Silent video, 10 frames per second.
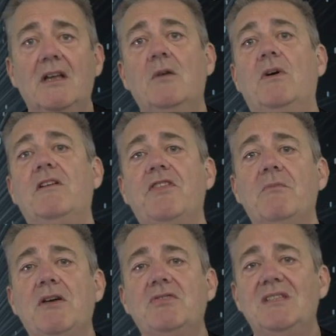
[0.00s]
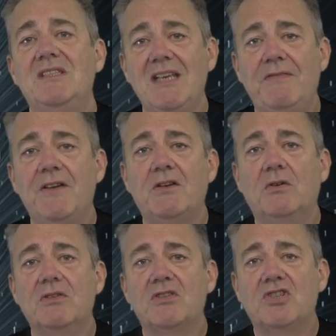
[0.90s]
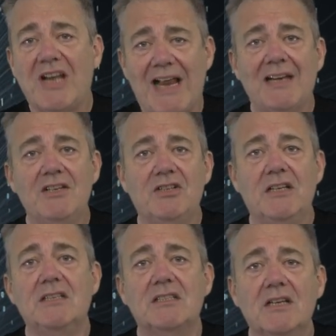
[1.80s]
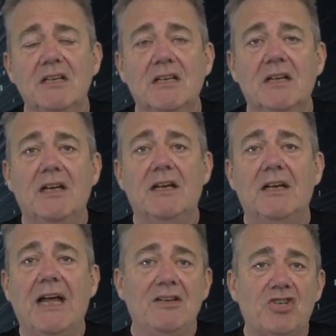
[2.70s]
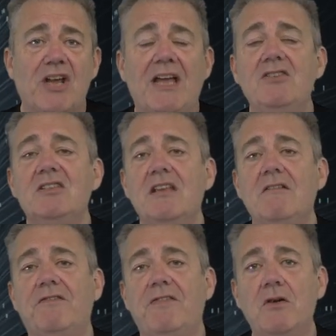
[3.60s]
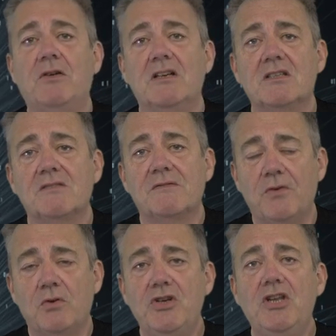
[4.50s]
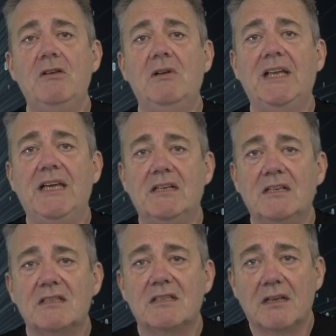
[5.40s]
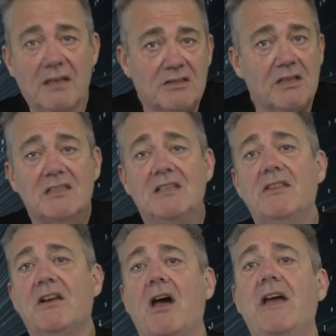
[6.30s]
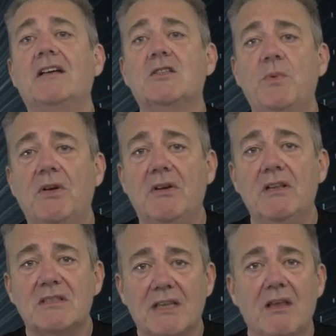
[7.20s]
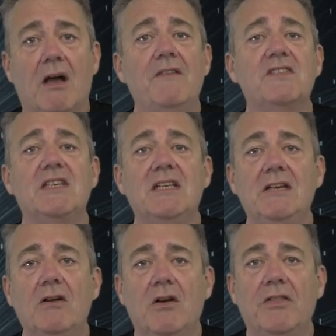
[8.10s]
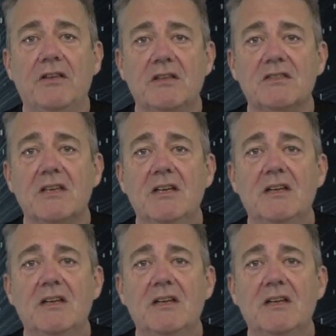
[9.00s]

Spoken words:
One of the most difficult challenges and changes in focus for new leaders, that certainly that I experience and that I've seen in others,